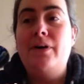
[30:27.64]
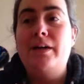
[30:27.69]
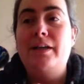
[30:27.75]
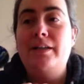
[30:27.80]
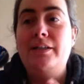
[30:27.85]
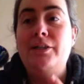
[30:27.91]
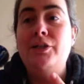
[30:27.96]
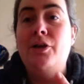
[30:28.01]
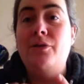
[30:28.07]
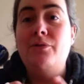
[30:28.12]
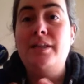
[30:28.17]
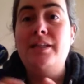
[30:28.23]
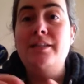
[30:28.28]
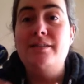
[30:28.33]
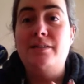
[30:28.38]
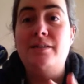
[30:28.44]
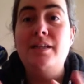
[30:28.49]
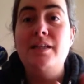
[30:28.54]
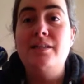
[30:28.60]
you know,
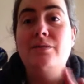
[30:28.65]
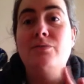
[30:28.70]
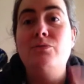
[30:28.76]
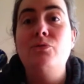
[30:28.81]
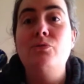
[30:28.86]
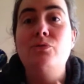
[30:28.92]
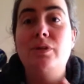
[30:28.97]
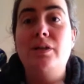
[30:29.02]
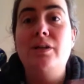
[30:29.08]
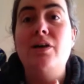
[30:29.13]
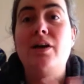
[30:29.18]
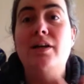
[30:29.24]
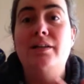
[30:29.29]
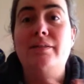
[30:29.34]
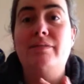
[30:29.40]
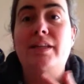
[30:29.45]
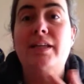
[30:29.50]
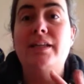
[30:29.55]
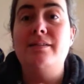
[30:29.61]
these are all the kind
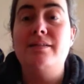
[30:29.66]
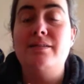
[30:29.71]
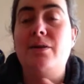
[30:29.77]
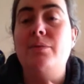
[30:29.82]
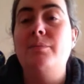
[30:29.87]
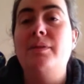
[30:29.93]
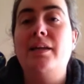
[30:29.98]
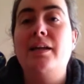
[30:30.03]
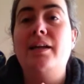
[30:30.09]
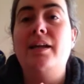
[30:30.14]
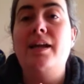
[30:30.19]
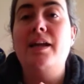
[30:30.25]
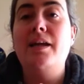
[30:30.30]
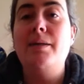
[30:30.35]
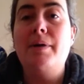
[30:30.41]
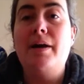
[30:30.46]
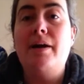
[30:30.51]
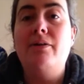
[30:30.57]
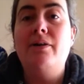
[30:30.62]
of things that I'm thinking
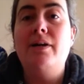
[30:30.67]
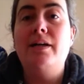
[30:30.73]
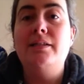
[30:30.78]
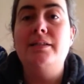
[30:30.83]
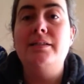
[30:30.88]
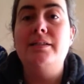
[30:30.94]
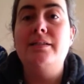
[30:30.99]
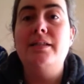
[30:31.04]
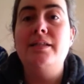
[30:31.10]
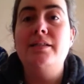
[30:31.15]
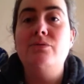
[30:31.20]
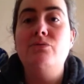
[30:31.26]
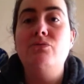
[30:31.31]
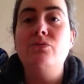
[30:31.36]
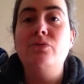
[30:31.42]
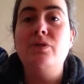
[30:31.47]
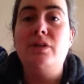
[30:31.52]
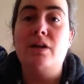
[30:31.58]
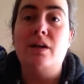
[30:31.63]
about, and these are
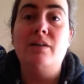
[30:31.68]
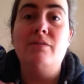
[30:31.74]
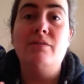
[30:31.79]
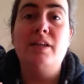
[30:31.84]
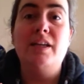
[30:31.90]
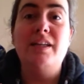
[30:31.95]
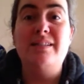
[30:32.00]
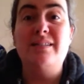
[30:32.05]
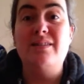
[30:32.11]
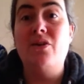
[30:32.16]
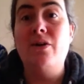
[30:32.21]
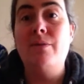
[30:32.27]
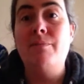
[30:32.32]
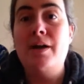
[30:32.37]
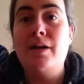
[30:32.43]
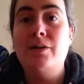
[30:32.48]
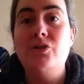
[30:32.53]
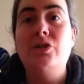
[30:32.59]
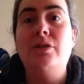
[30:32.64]
all the kind of things that I'm
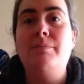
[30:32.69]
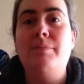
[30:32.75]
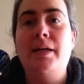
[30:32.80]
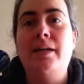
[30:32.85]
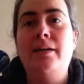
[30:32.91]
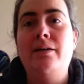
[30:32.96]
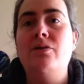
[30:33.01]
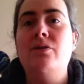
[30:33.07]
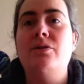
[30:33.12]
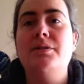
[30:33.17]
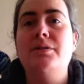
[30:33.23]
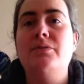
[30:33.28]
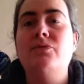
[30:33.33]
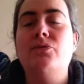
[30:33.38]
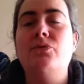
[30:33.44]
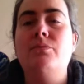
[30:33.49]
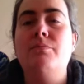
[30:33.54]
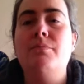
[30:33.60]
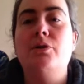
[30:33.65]
actually being asked
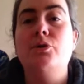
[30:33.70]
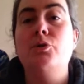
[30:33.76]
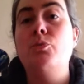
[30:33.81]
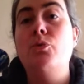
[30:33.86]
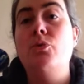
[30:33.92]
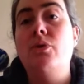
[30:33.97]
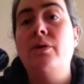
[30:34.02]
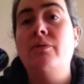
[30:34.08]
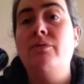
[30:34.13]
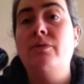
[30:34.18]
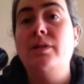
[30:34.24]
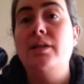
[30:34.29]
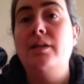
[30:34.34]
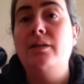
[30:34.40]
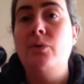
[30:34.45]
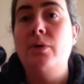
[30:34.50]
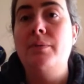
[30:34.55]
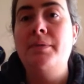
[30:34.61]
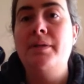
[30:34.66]
for much more over the
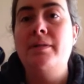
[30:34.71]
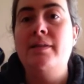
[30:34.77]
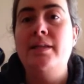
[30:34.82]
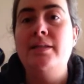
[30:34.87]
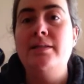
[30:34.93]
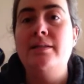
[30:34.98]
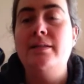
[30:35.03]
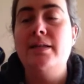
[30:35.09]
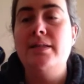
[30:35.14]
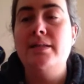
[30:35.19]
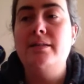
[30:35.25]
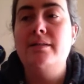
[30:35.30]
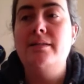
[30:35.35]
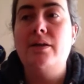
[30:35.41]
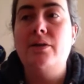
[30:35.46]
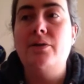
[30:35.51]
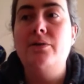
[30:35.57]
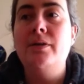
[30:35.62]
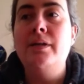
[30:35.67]
equipment these days.
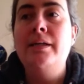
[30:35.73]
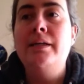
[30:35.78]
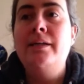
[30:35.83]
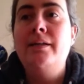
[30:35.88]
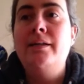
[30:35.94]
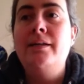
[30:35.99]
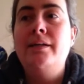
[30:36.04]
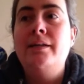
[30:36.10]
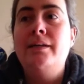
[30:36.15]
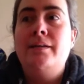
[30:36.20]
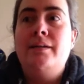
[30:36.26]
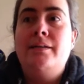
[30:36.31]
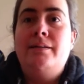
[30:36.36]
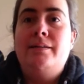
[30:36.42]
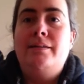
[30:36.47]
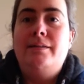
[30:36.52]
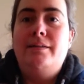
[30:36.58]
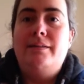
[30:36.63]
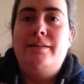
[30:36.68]
So
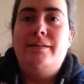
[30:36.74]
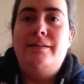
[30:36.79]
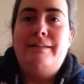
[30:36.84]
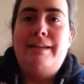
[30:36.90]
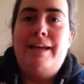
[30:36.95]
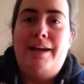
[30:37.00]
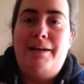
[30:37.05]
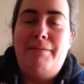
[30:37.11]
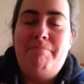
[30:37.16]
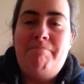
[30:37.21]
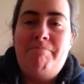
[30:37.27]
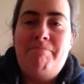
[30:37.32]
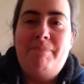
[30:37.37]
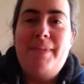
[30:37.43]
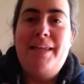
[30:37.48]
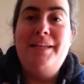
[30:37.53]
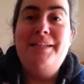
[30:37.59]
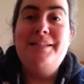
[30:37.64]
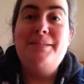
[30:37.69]
yeah,
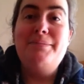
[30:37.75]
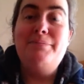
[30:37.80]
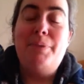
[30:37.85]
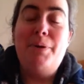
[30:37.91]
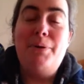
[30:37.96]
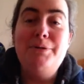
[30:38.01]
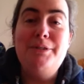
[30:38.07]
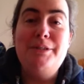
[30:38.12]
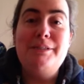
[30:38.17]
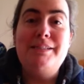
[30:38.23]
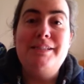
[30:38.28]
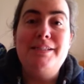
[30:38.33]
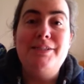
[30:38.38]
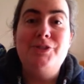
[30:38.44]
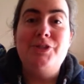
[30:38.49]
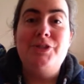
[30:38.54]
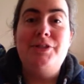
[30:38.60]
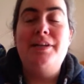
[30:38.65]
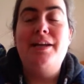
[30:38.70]
it's a bold
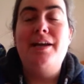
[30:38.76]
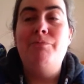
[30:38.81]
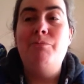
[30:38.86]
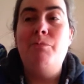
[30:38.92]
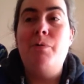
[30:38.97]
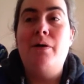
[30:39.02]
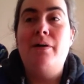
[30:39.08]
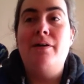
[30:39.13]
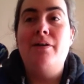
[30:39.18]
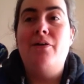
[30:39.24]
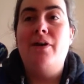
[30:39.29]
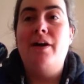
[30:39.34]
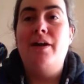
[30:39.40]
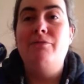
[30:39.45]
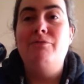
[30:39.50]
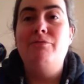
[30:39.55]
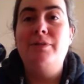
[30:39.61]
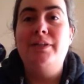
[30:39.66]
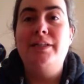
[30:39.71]
decision, and one I
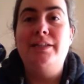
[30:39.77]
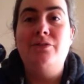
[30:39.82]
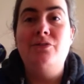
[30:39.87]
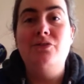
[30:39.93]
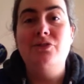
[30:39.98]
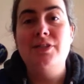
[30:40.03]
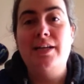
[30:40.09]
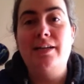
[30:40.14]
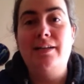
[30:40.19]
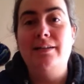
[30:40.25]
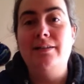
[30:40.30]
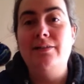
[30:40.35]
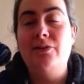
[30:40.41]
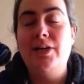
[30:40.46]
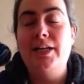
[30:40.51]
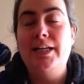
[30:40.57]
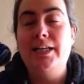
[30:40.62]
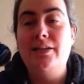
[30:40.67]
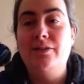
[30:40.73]
have really not taken
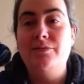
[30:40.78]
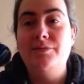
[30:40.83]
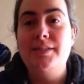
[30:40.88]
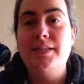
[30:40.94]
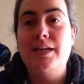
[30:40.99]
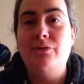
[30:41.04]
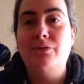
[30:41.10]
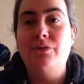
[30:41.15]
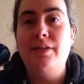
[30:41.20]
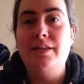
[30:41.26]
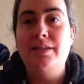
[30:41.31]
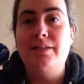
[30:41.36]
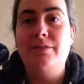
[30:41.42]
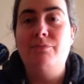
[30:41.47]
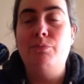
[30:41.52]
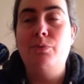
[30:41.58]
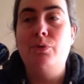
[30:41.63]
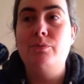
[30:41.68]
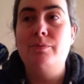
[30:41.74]
lightly. I've sat on this
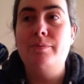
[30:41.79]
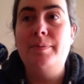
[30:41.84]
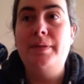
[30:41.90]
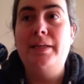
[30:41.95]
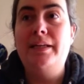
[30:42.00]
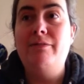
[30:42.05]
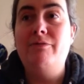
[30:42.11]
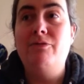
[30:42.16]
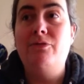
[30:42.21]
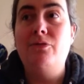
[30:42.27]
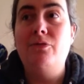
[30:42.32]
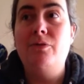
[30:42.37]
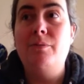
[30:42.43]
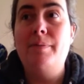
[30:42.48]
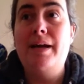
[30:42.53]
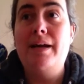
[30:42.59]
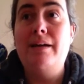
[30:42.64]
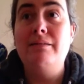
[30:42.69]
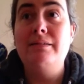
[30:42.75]
probably for
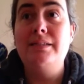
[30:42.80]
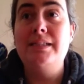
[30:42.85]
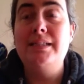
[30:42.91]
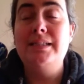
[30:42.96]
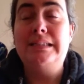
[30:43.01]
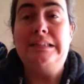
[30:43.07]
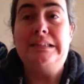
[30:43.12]
about